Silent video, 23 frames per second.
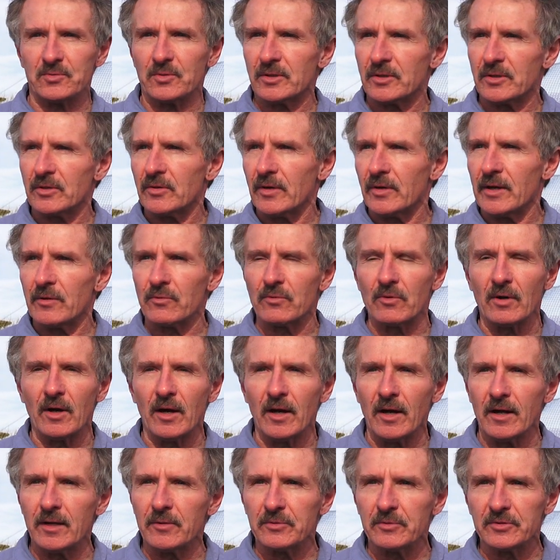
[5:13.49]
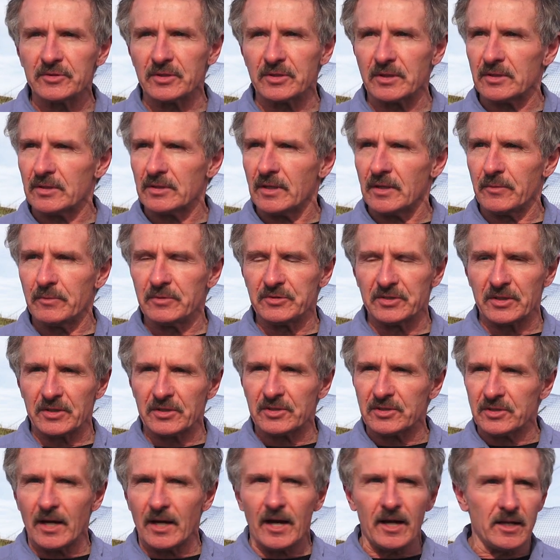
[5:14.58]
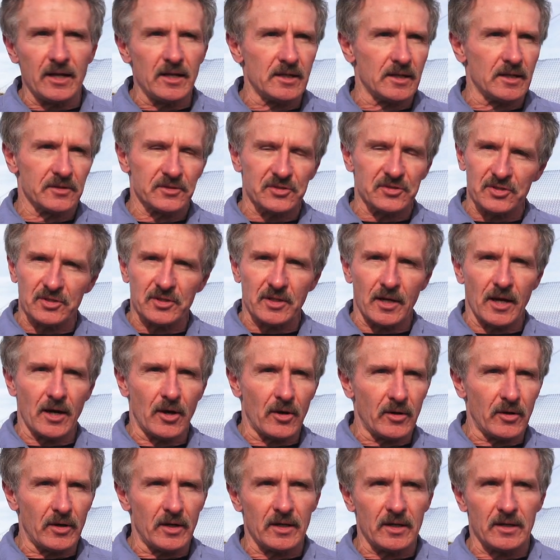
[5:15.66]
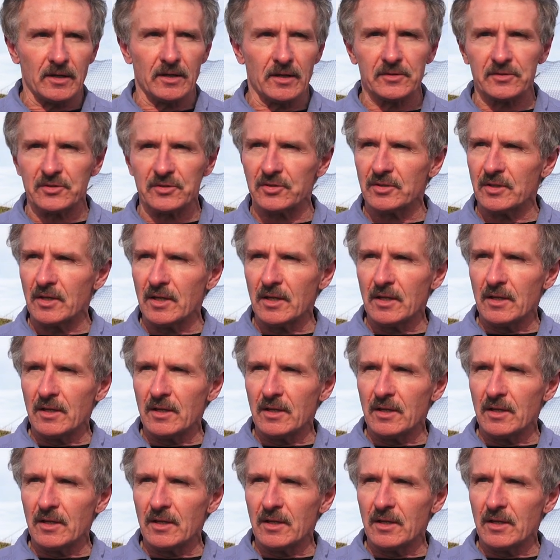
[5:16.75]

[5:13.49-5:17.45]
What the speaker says: What a great ride. It was exciting, it's scary, it's